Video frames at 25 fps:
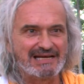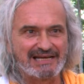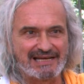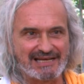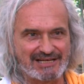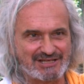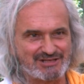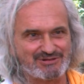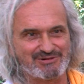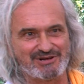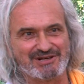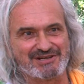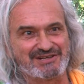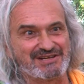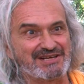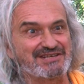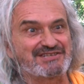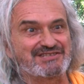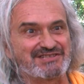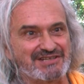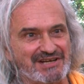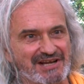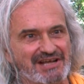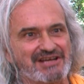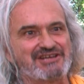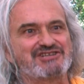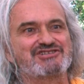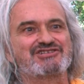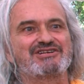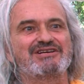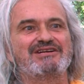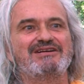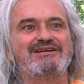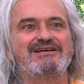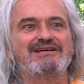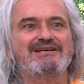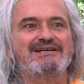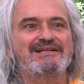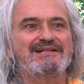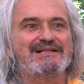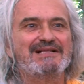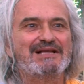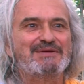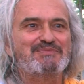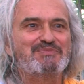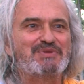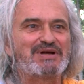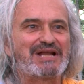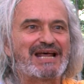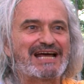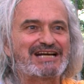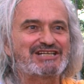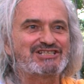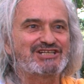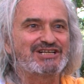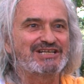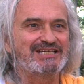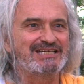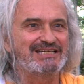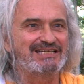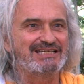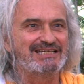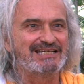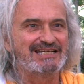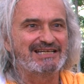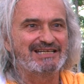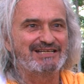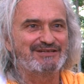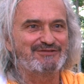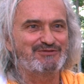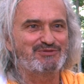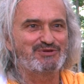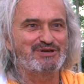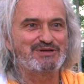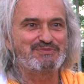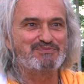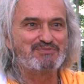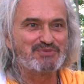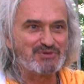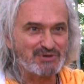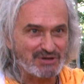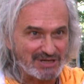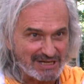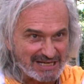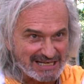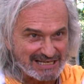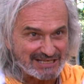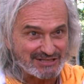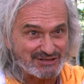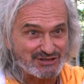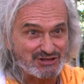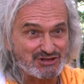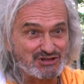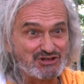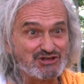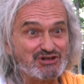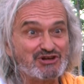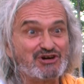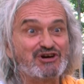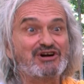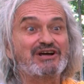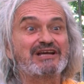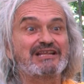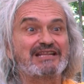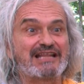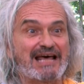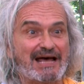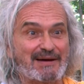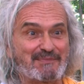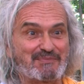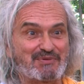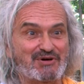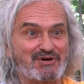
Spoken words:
get to our destination. But actually, if we breathe during that